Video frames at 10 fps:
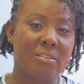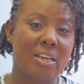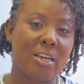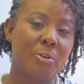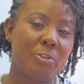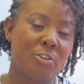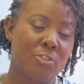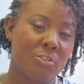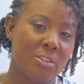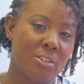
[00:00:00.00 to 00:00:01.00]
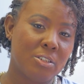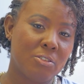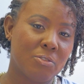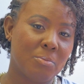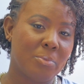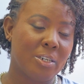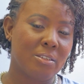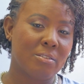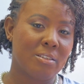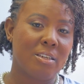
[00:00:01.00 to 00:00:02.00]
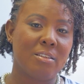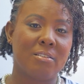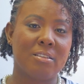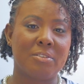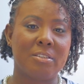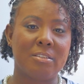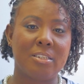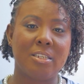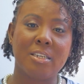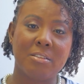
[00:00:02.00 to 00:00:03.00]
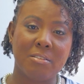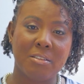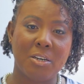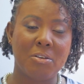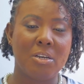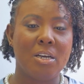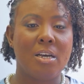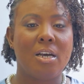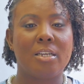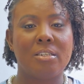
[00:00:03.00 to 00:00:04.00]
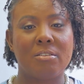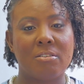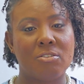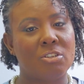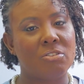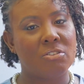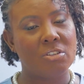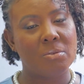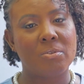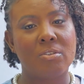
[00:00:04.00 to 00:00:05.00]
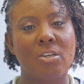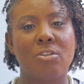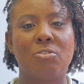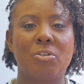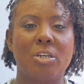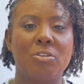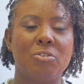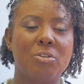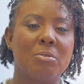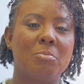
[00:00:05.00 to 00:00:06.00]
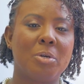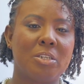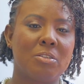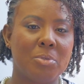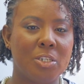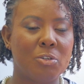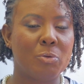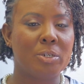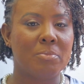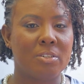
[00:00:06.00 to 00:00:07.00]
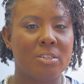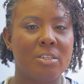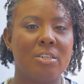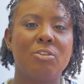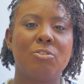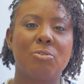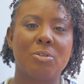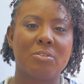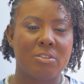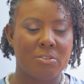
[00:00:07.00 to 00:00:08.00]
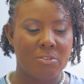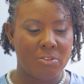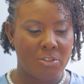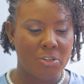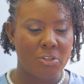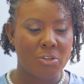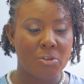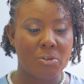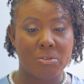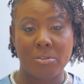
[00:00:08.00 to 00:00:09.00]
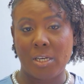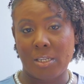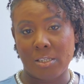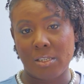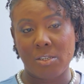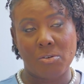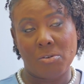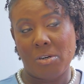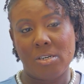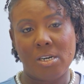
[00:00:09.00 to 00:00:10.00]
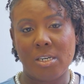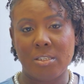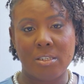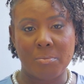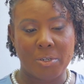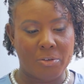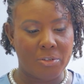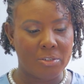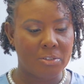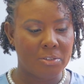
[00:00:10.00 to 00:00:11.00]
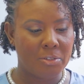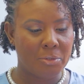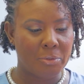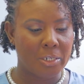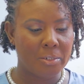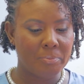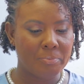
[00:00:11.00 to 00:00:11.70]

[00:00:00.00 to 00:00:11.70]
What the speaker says: I am a registered nurse for the past 17 years now, and this is just tips so that you can better be equipped to assist your elderly or another parent, right?